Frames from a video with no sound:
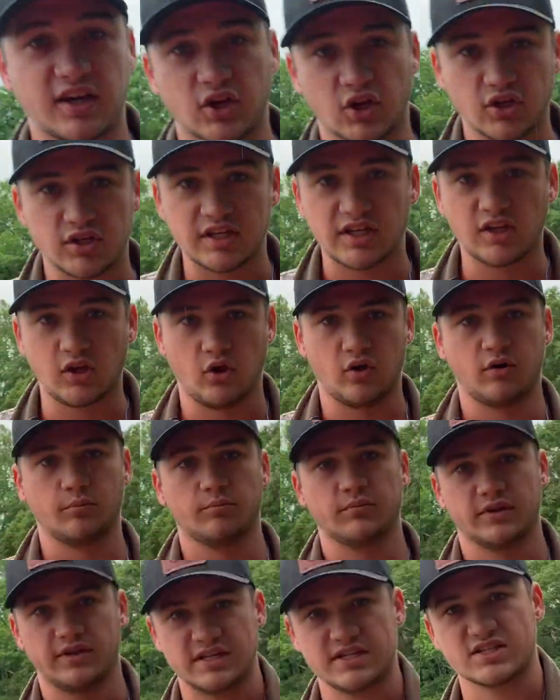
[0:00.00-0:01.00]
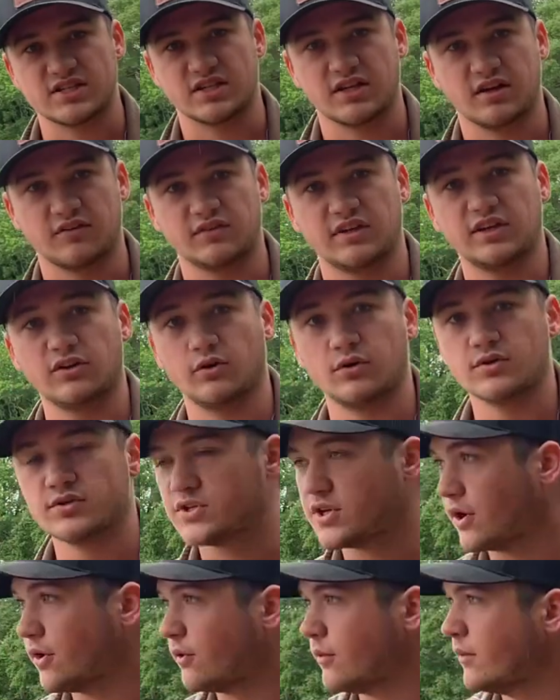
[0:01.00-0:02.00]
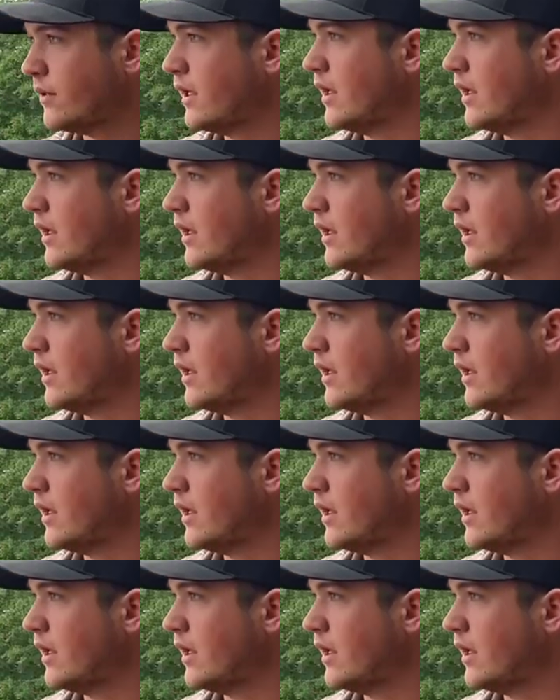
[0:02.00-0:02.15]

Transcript: a good deal on them, a decent enough deal. So